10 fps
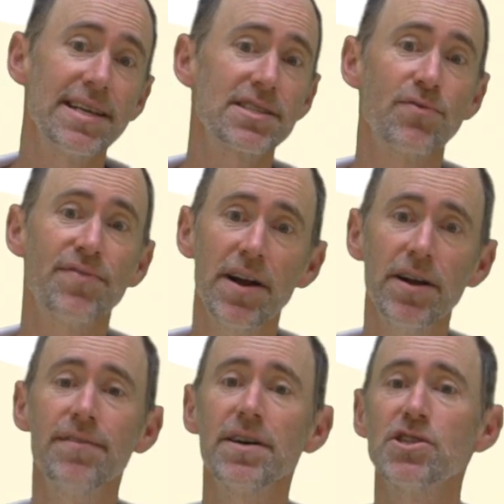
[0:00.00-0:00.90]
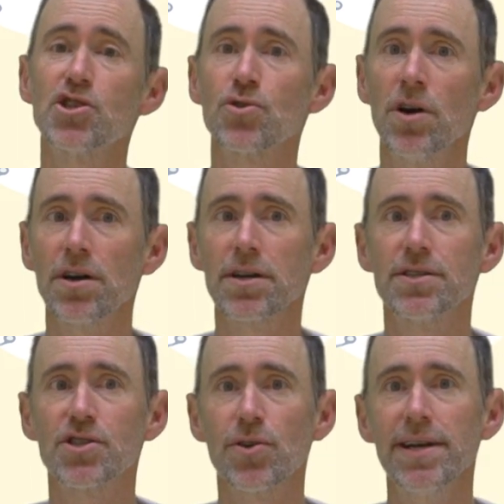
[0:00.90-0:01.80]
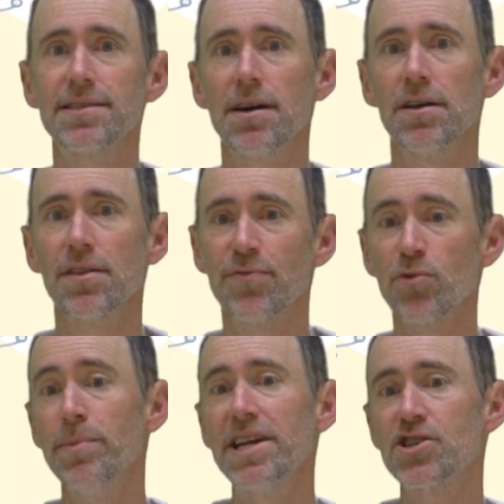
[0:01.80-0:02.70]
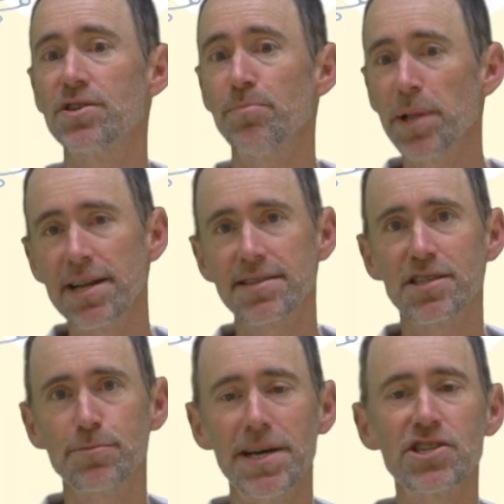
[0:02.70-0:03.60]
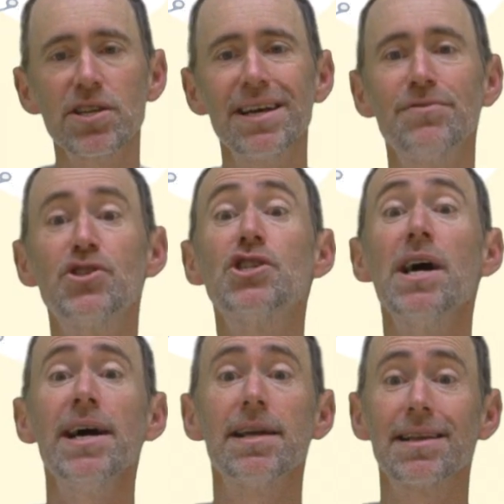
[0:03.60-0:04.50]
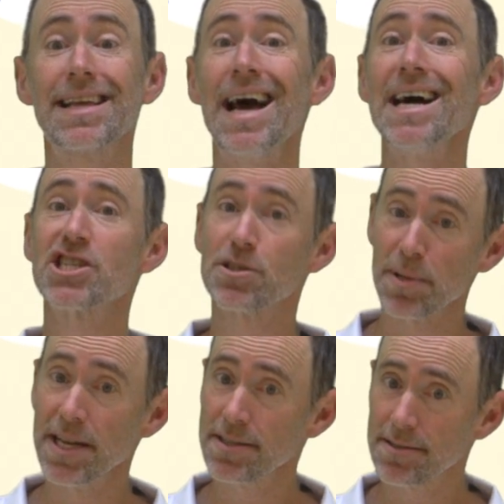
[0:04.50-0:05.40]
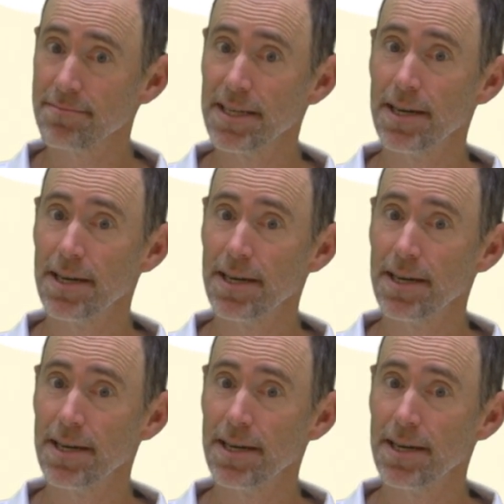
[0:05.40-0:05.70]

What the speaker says: That's a very, very strong constraint on the formation of planets, especially of giant gaseous planets.